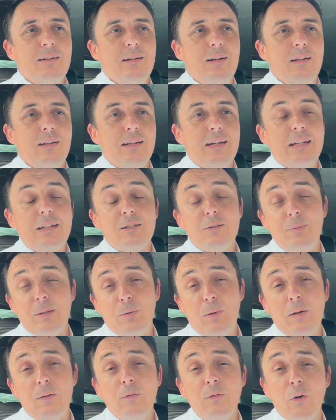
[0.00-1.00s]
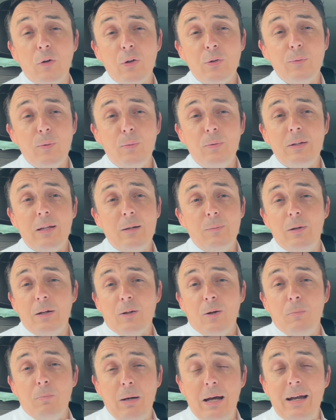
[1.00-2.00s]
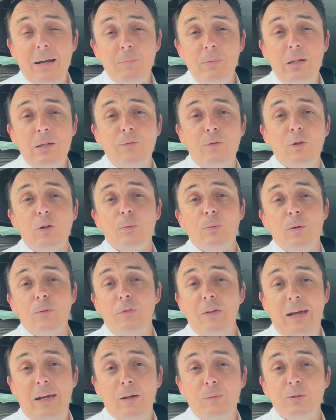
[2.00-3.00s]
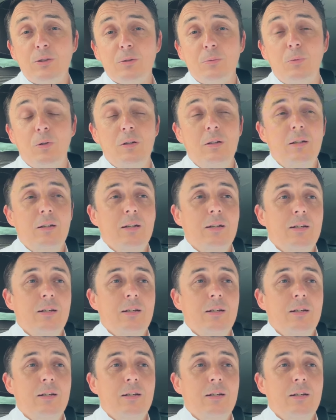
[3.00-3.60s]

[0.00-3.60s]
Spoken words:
and again, this will be quite vulnerable now, but I don't mind being vulnerable if it helps someone.